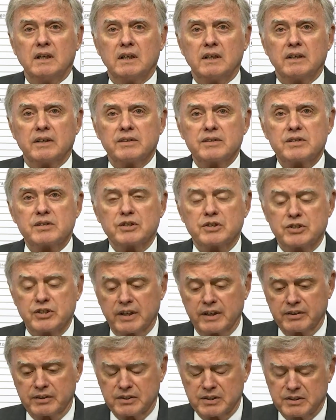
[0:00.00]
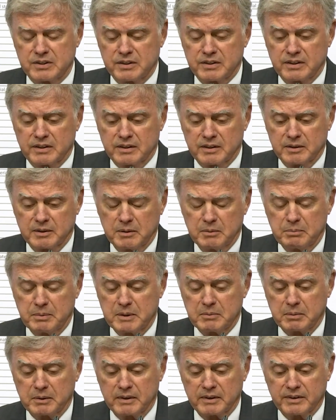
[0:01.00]
uh, suggest to the
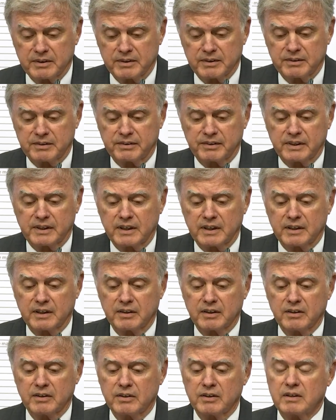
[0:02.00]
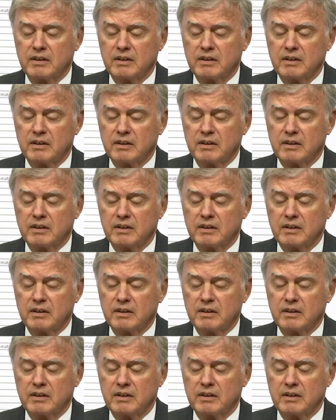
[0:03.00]
people of the city